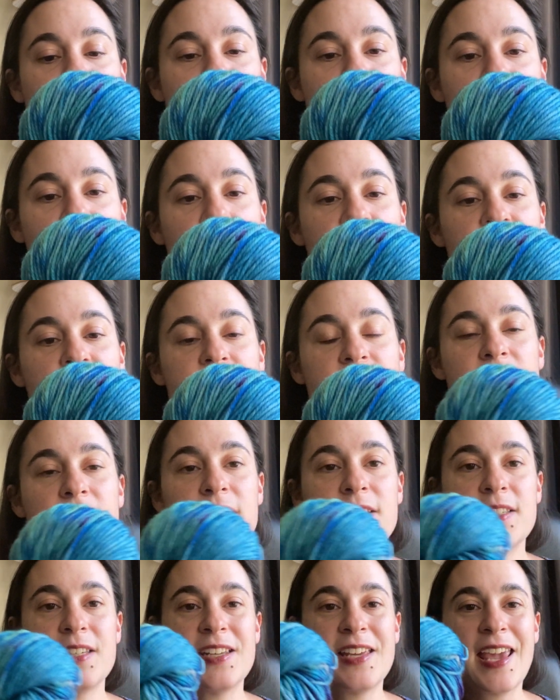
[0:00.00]
So I just
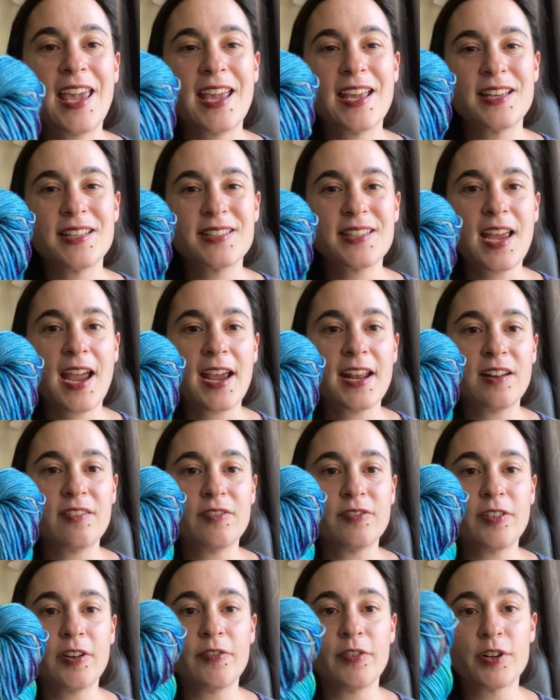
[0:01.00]
think DK is kind
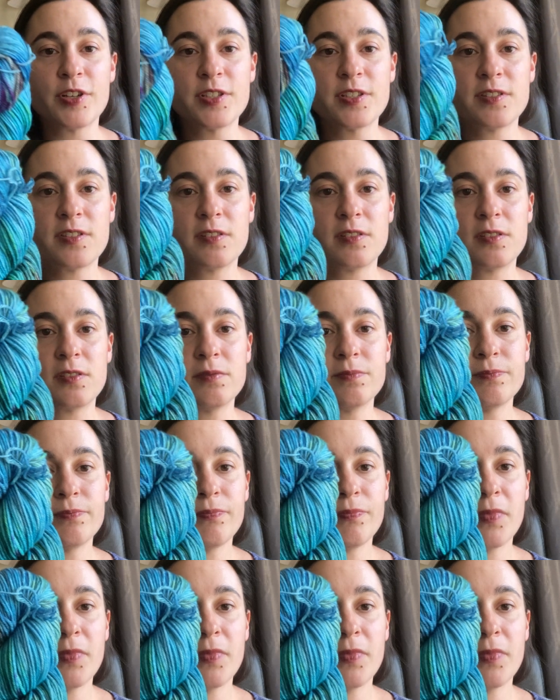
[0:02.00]
of a versatile